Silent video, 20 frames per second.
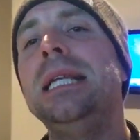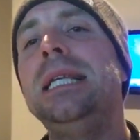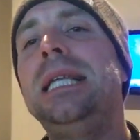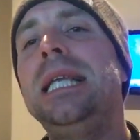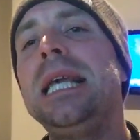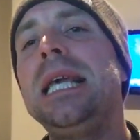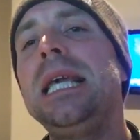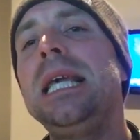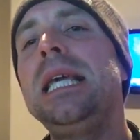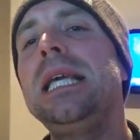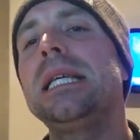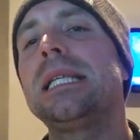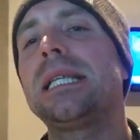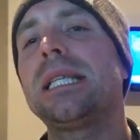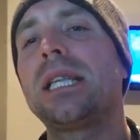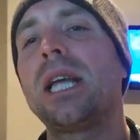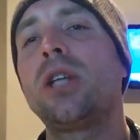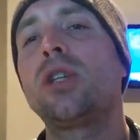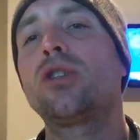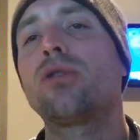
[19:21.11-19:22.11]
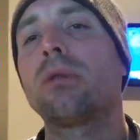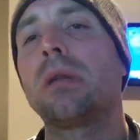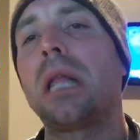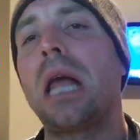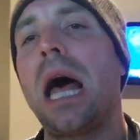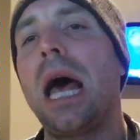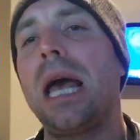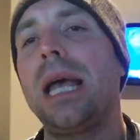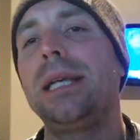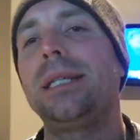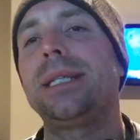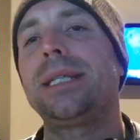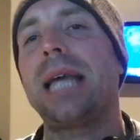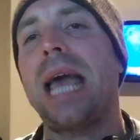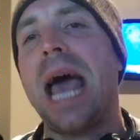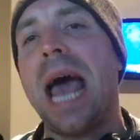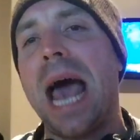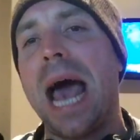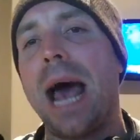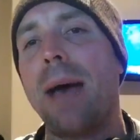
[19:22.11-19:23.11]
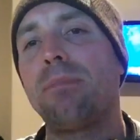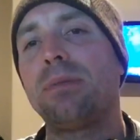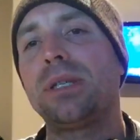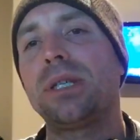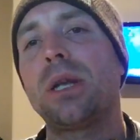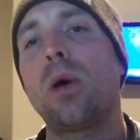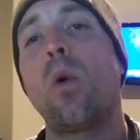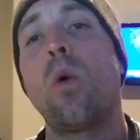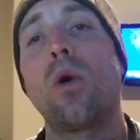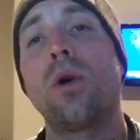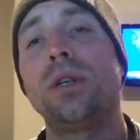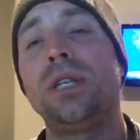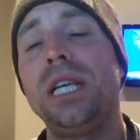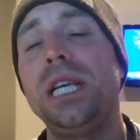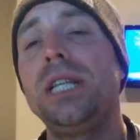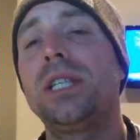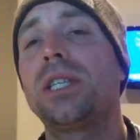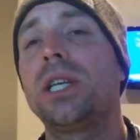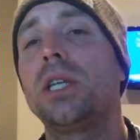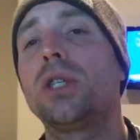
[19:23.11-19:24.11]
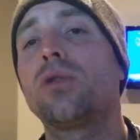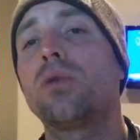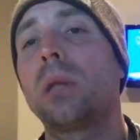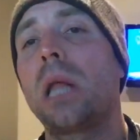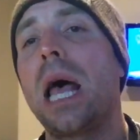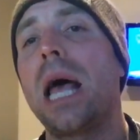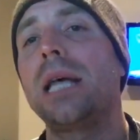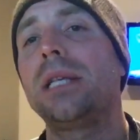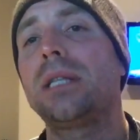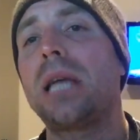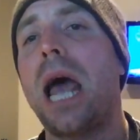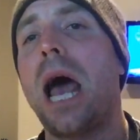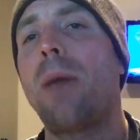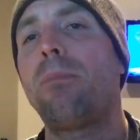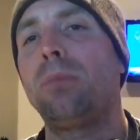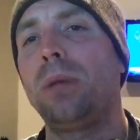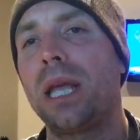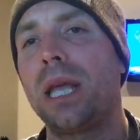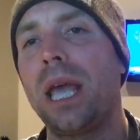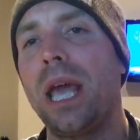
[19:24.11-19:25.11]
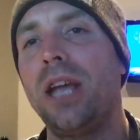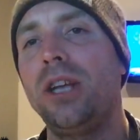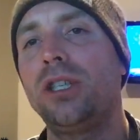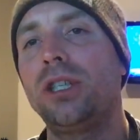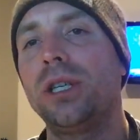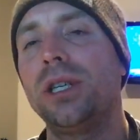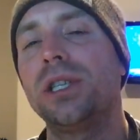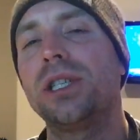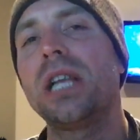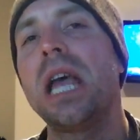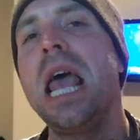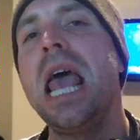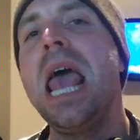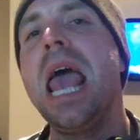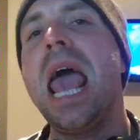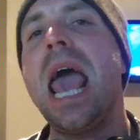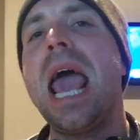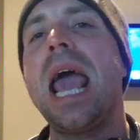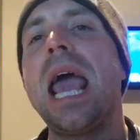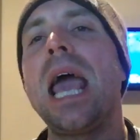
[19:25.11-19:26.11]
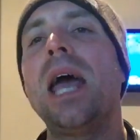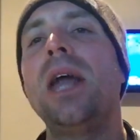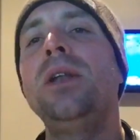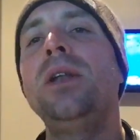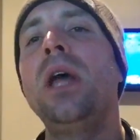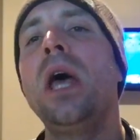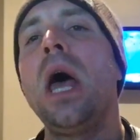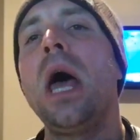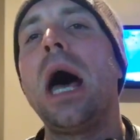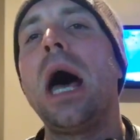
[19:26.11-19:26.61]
Decentralized apps or decentralized applications. And